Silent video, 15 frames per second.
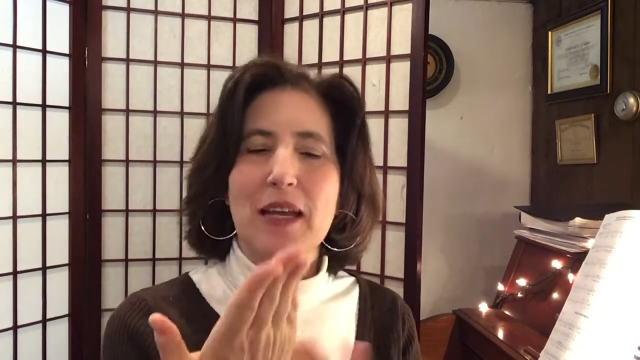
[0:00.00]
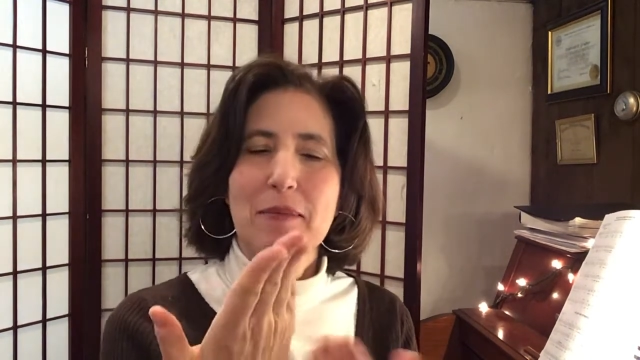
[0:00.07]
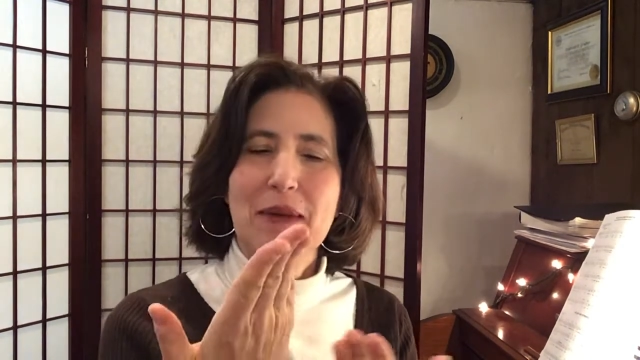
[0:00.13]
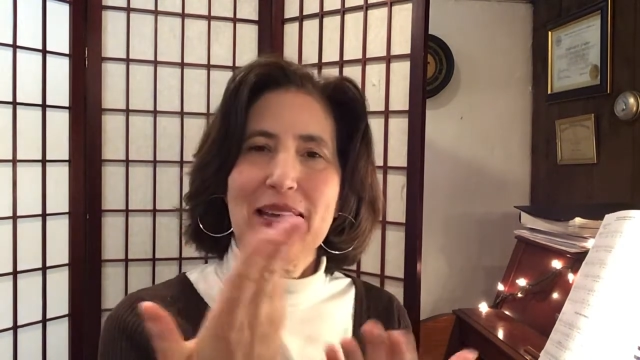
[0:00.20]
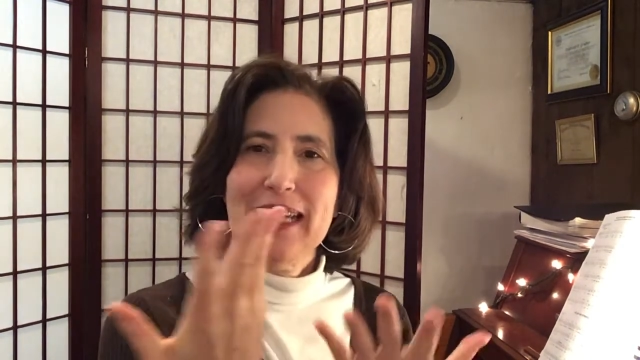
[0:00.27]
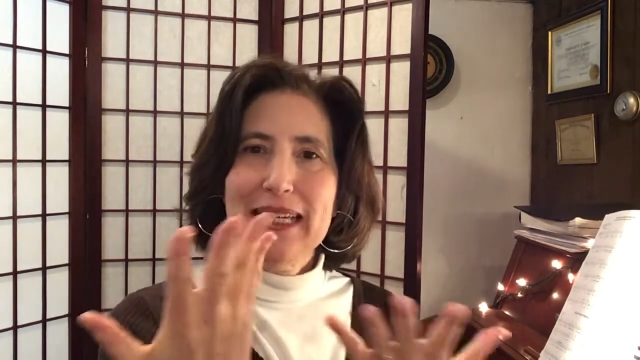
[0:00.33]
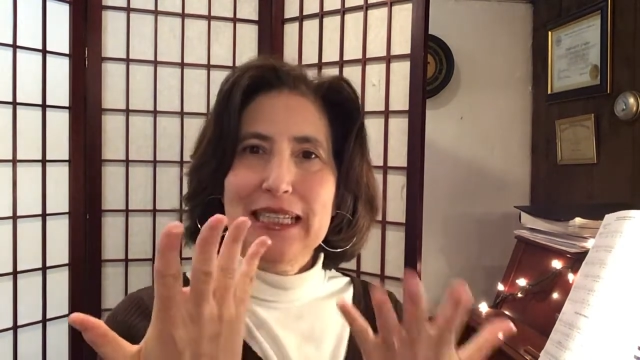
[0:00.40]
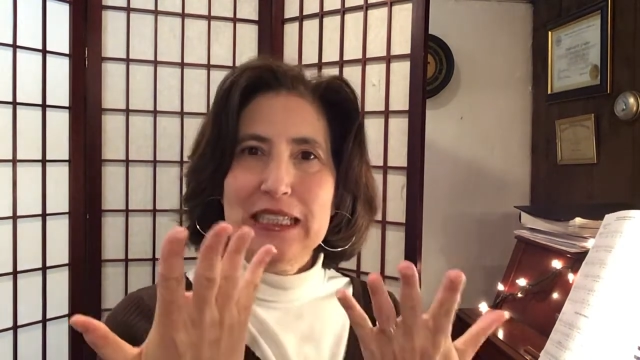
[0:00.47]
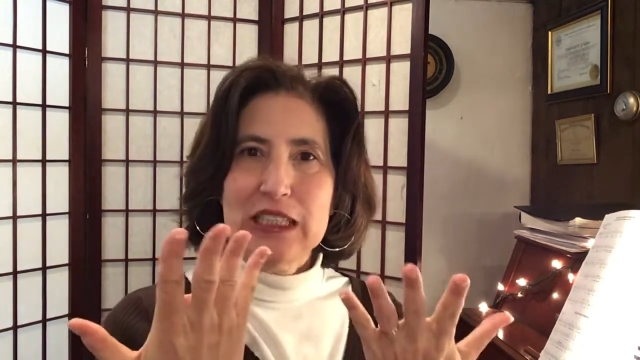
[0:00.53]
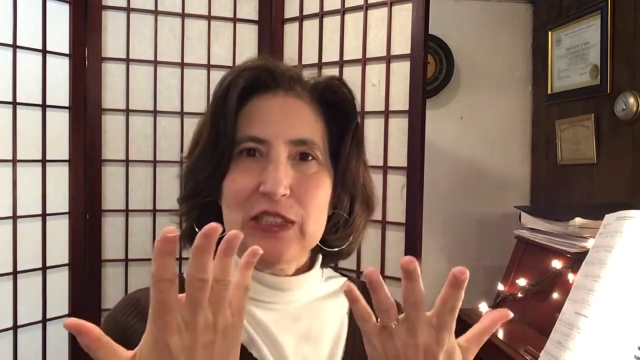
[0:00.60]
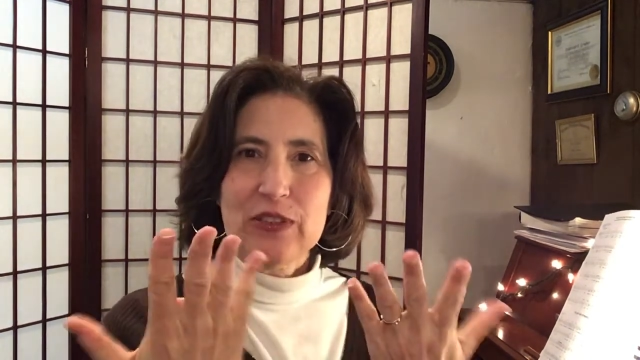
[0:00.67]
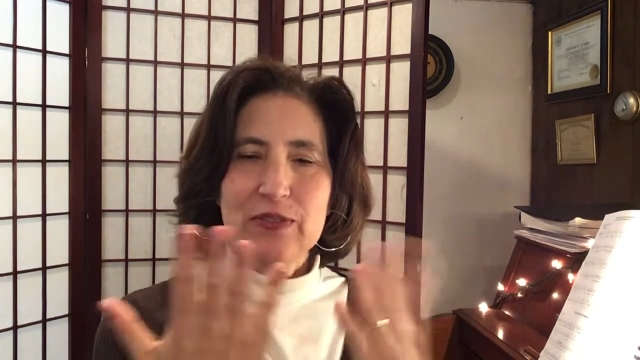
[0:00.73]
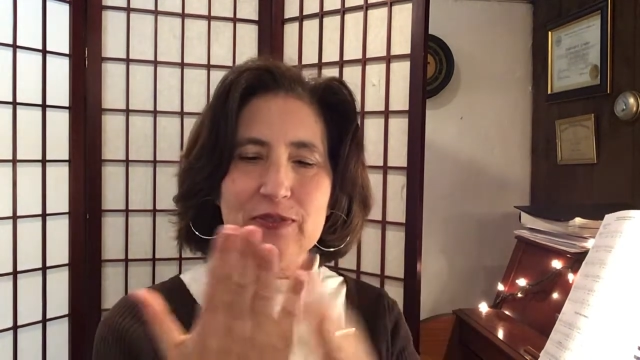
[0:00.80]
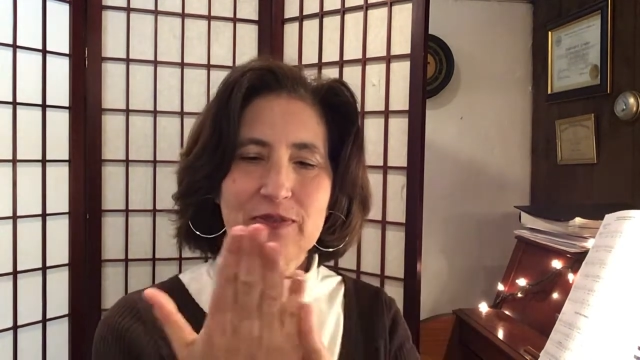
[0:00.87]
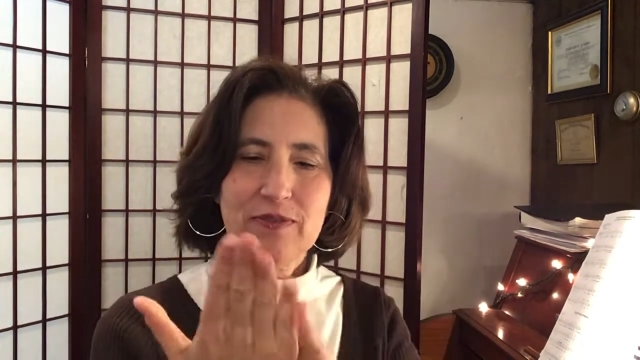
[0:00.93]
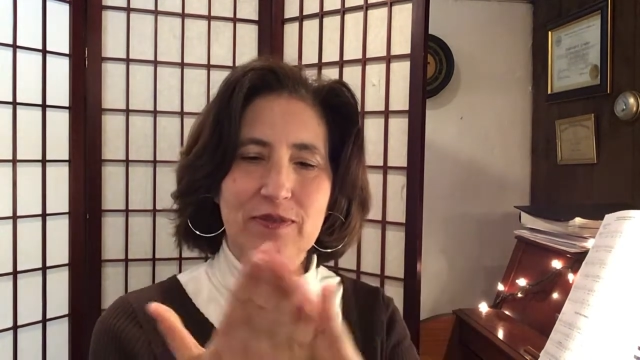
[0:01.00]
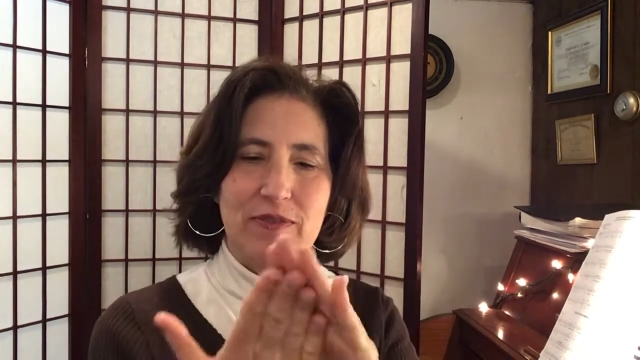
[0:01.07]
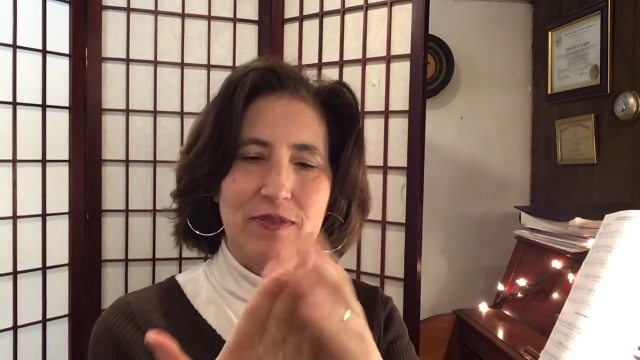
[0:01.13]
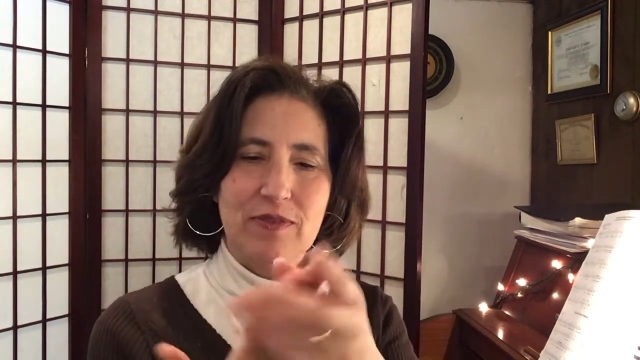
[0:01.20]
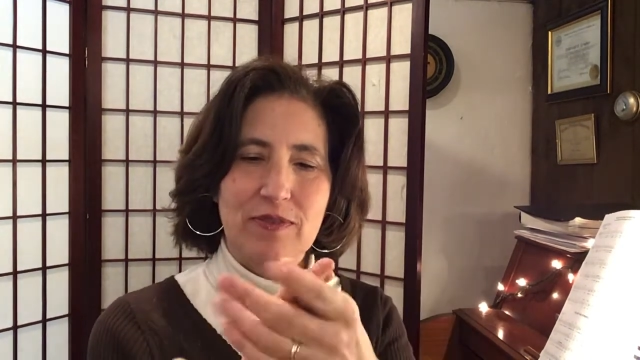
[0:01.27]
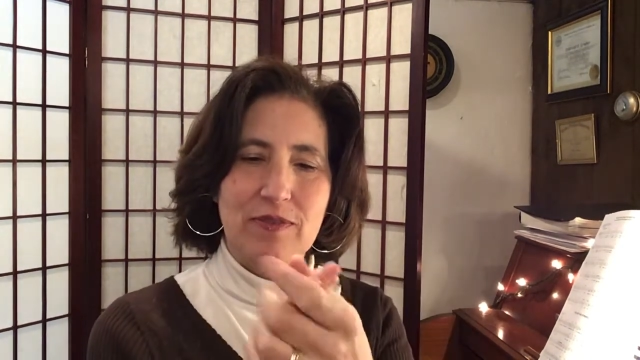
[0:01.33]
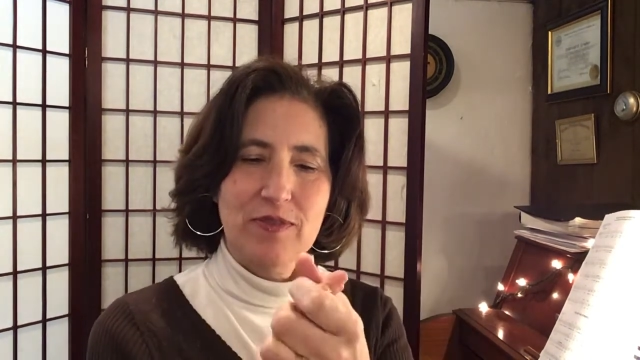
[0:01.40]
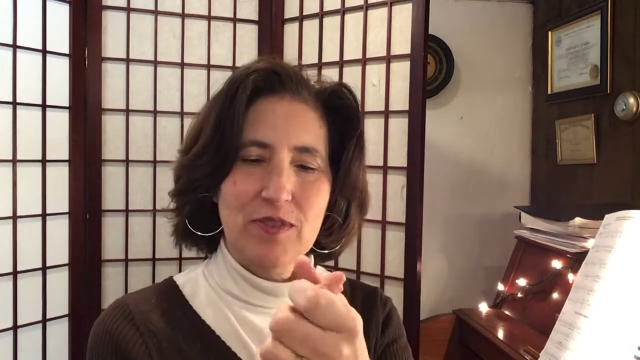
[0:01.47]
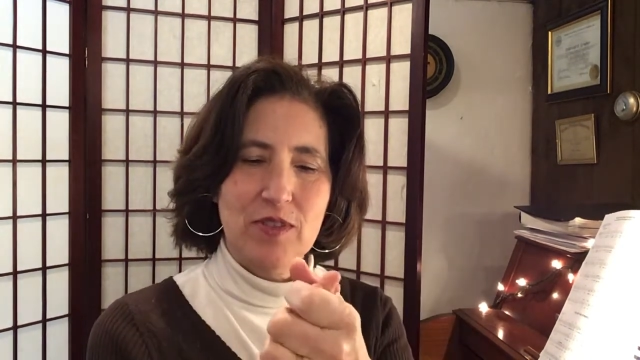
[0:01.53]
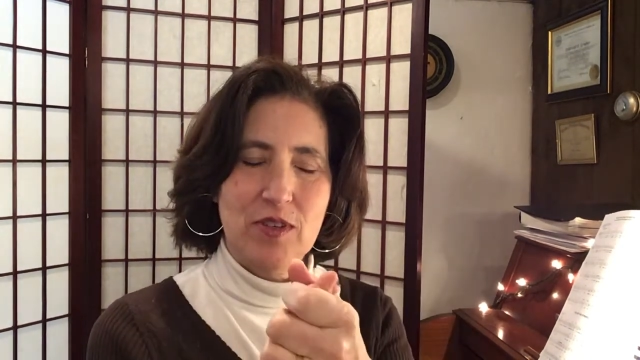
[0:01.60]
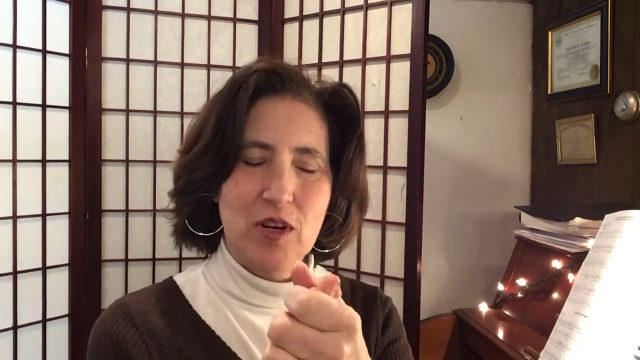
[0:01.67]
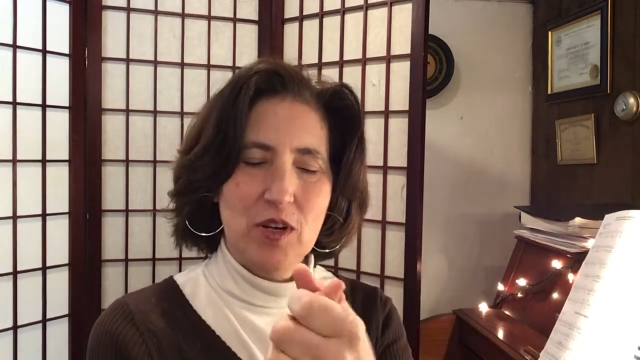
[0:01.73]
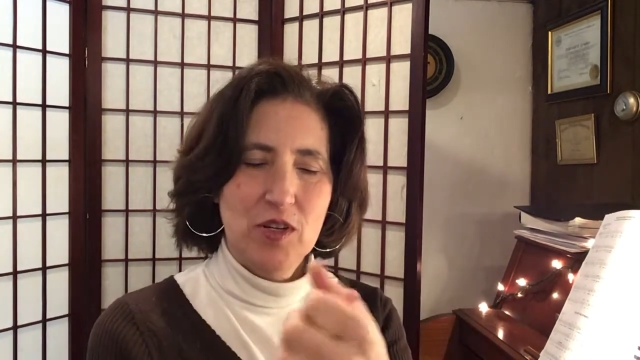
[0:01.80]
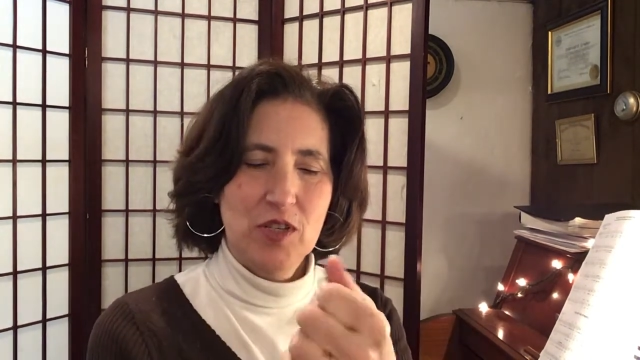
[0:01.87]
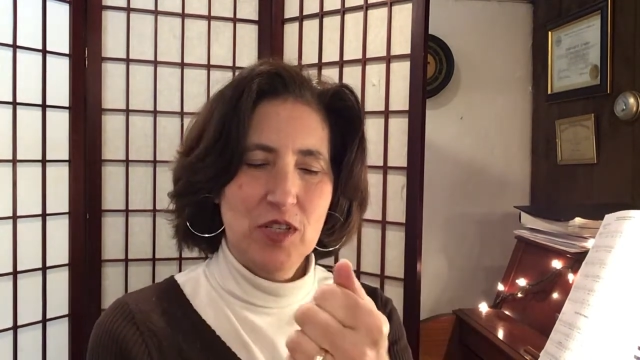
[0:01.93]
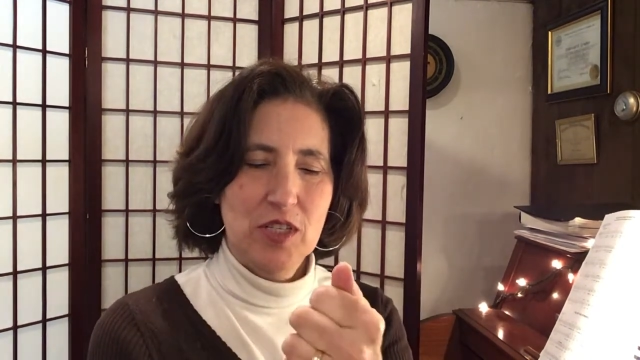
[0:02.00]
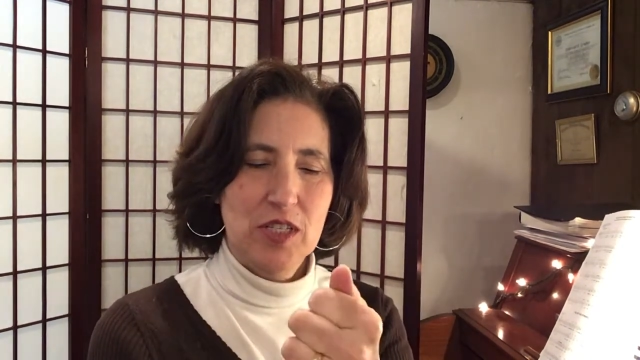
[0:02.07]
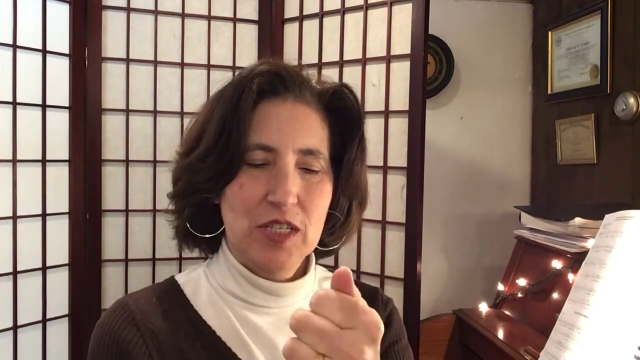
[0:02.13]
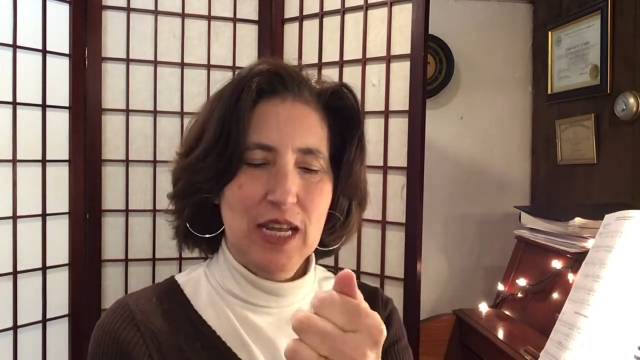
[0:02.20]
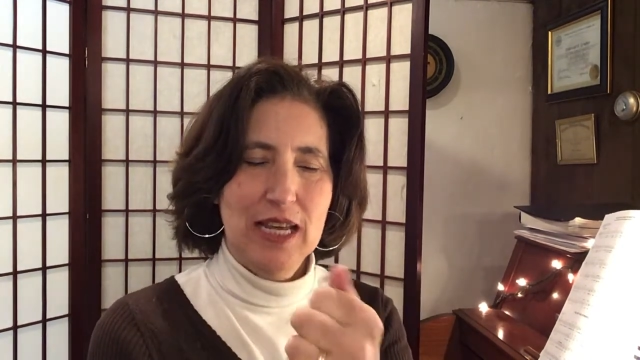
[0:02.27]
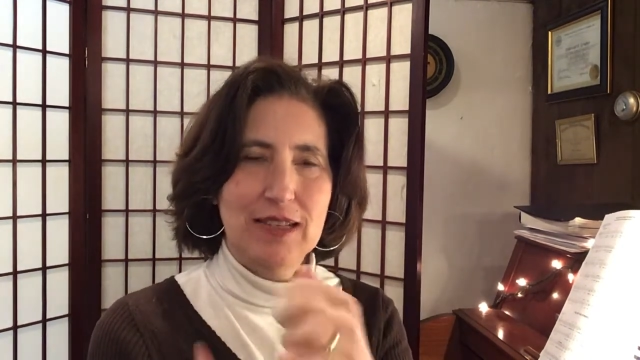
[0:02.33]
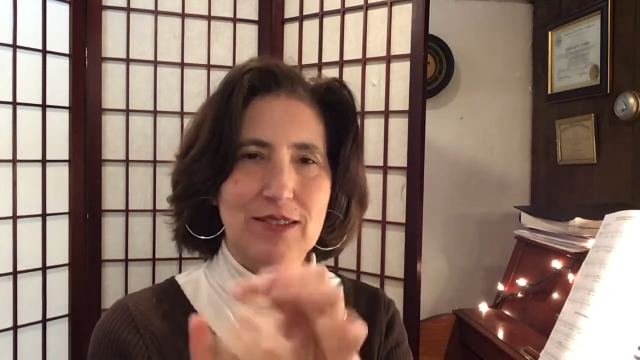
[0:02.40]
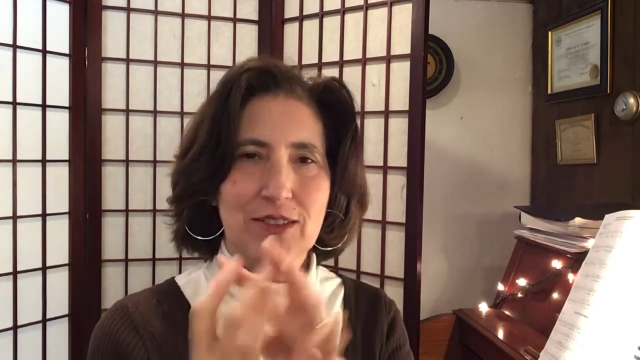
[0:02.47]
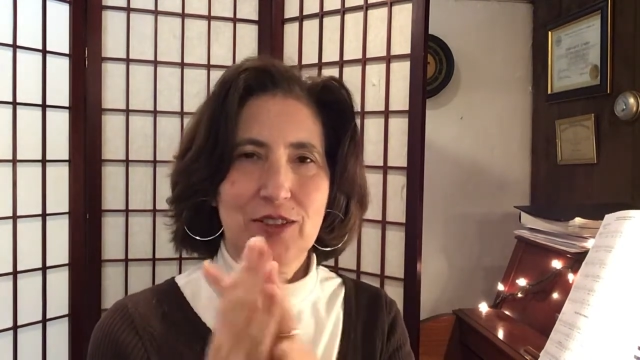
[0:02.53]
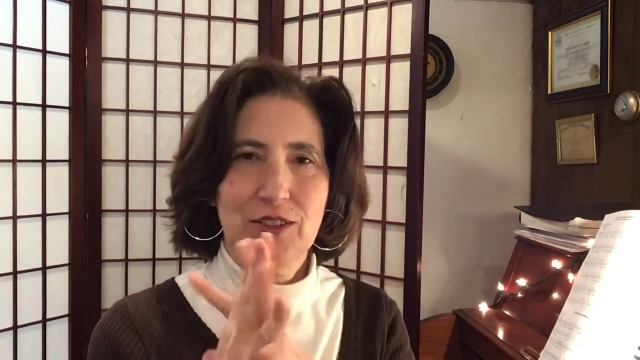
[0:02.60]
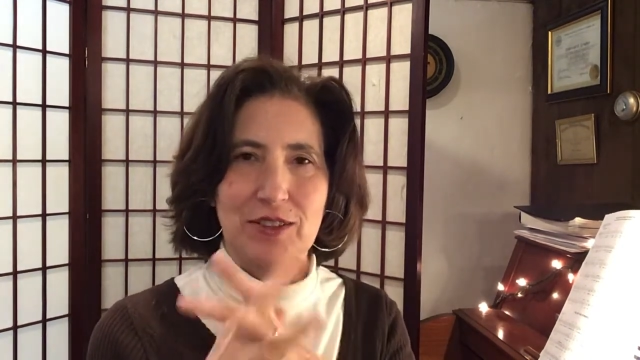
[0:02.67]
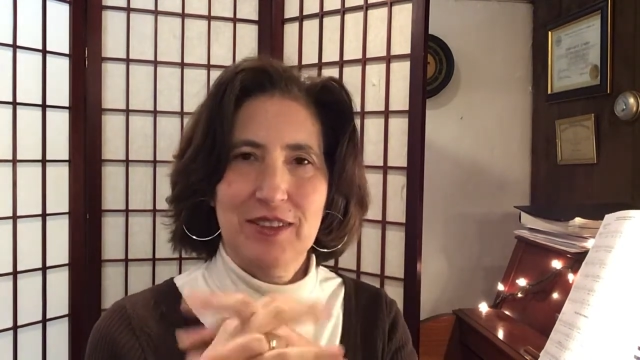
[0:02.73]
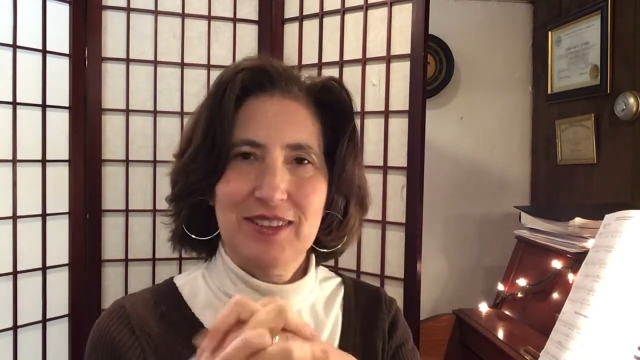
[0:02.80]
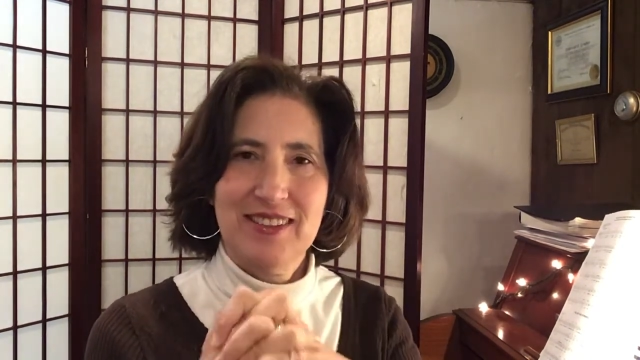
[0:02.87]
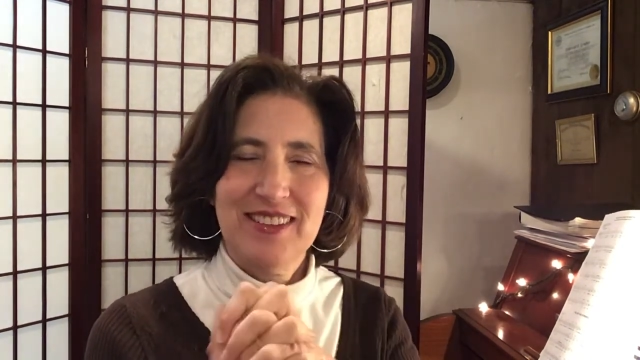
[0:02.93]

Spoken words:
My hands are just icicles.